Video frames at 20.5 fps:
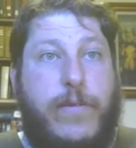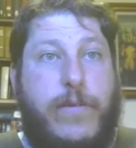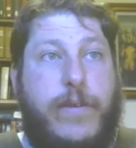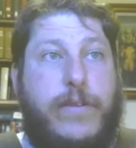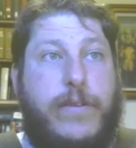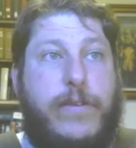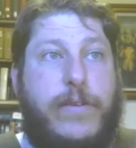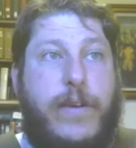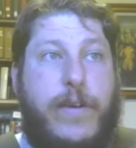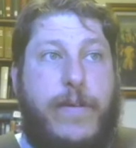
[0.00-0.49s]

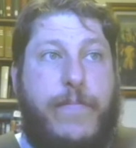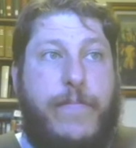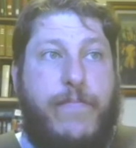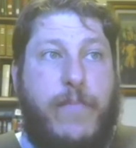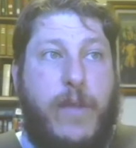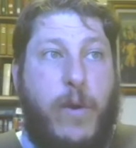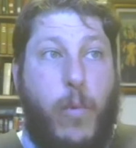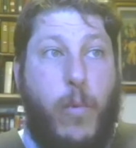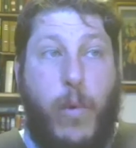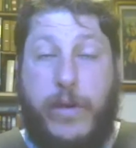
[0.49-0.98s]
it
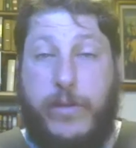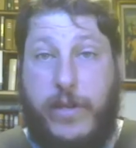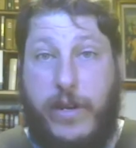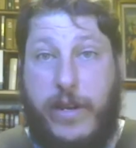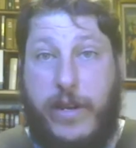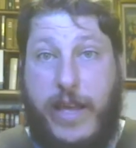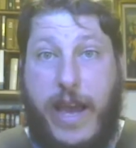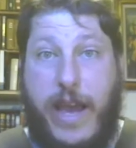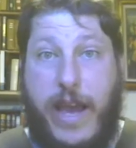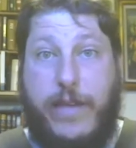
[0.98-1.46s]
um, it
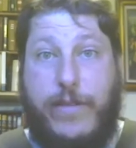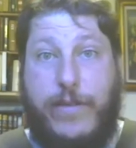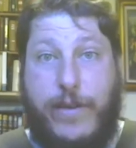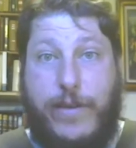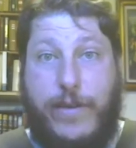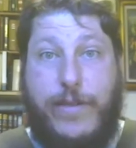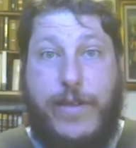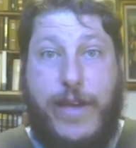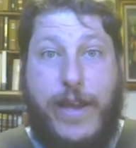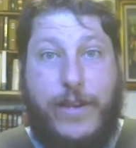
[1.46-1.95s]
wasn't a
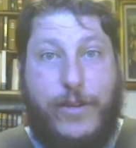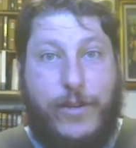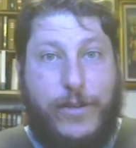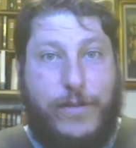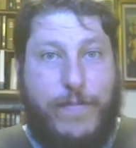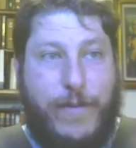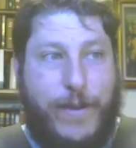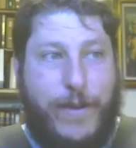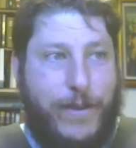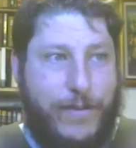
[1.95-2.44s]
Catholic thing
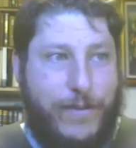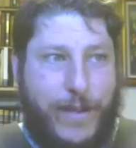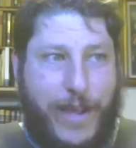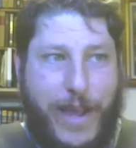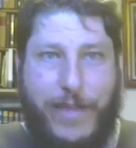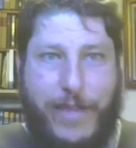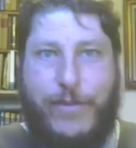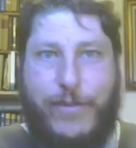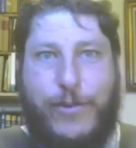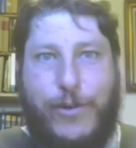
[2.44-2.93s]
just because the
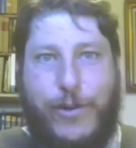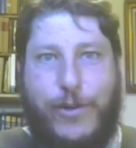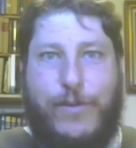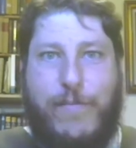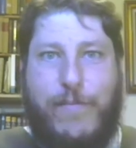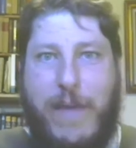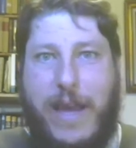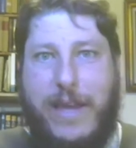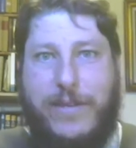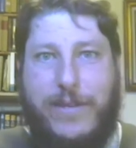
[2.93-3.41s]
Catholic
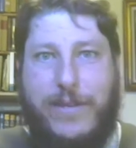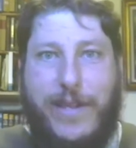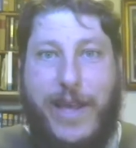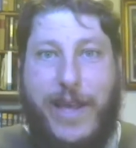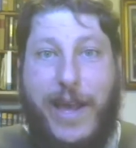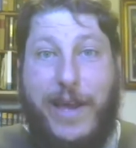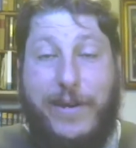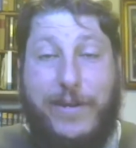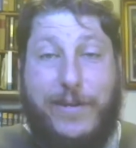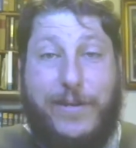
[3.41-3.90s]
Church and Mass in
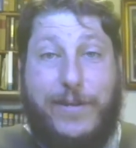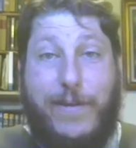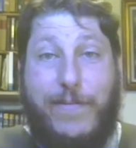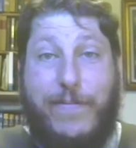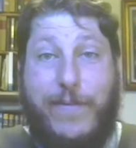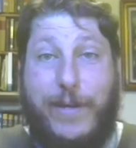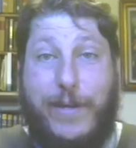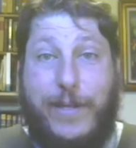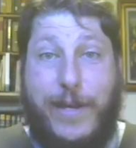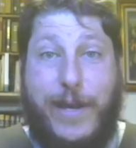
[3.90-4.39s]
Latin and
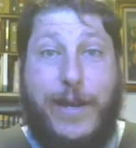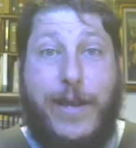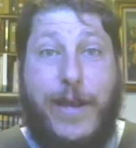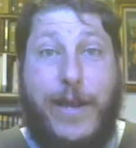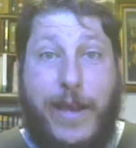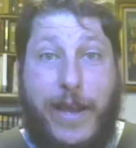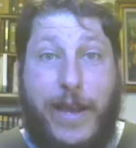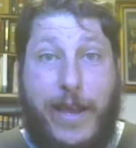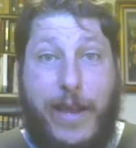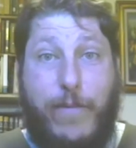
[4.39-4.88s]
stuff like that.
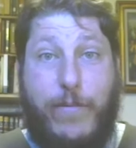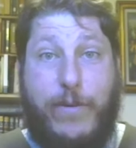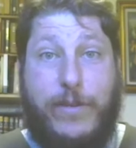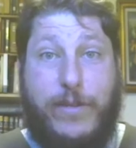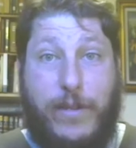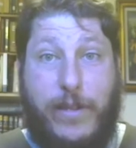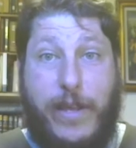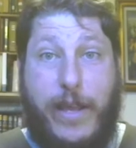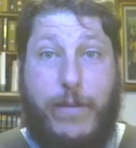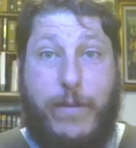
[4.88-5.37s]
It
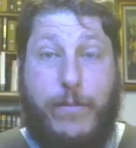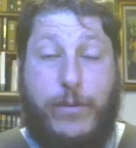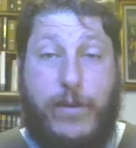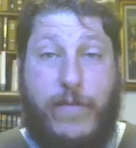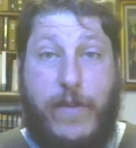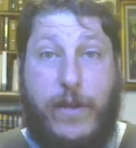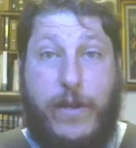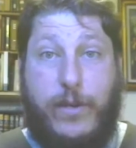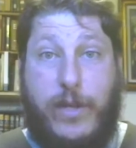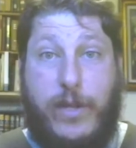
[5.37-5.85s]
was the language
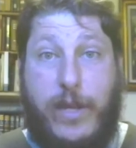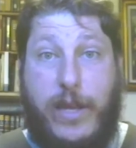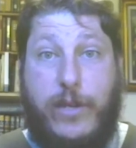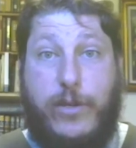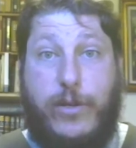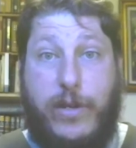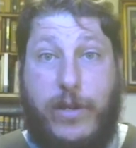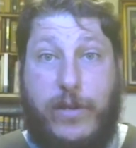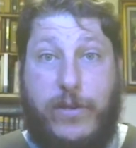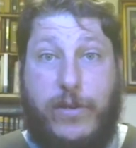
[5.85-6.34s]
of
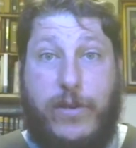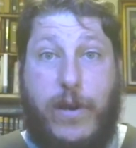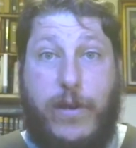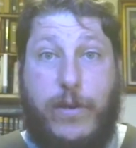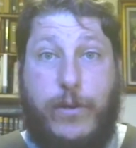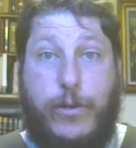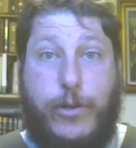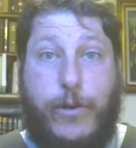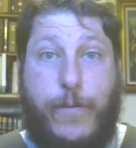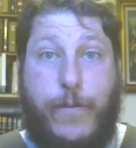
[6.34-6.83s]
education and
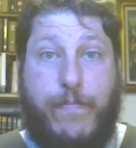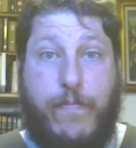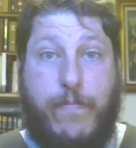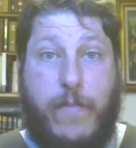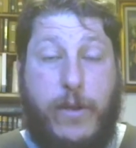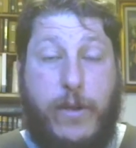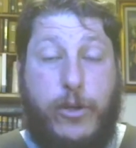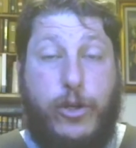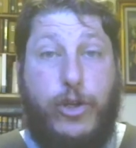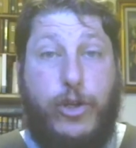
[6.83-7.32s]
scholarship.
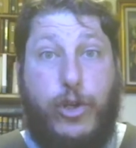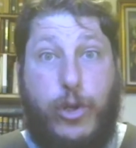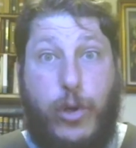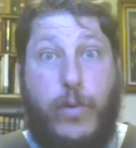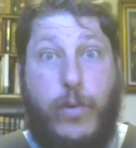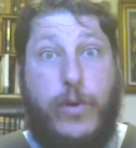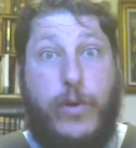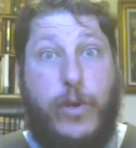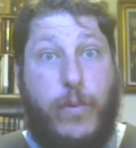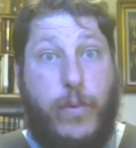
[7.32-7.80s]
It
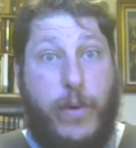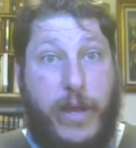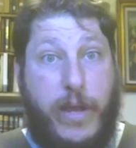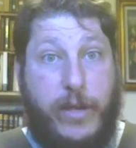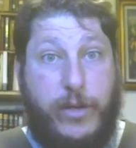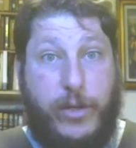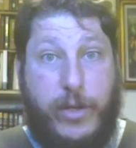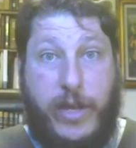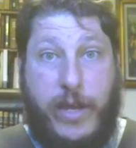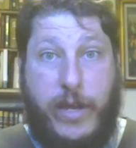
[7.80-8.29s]
showed you were
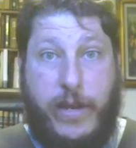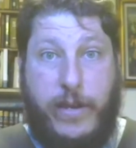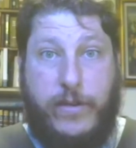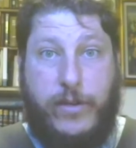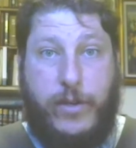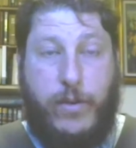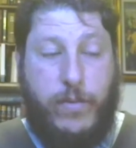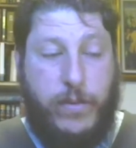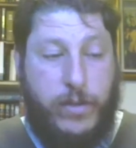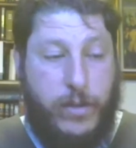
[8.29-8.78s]

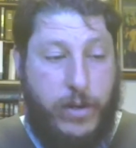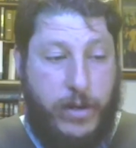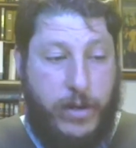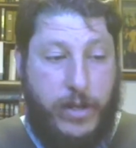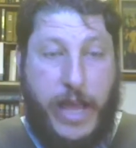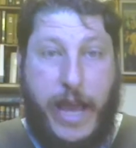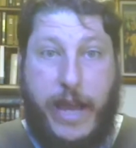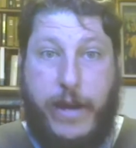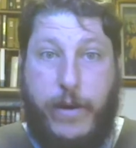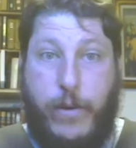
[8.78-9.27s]
educated, so you would
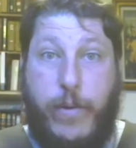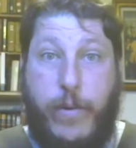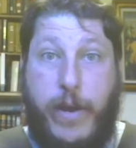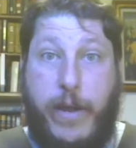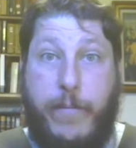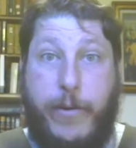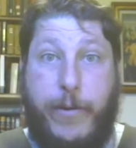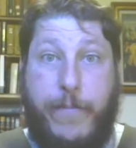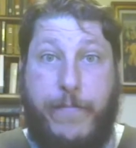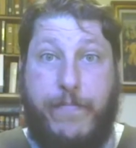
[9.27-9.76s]
learn Latin
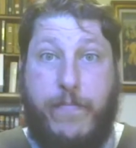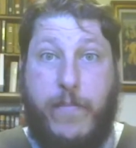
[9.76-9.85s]
grammar.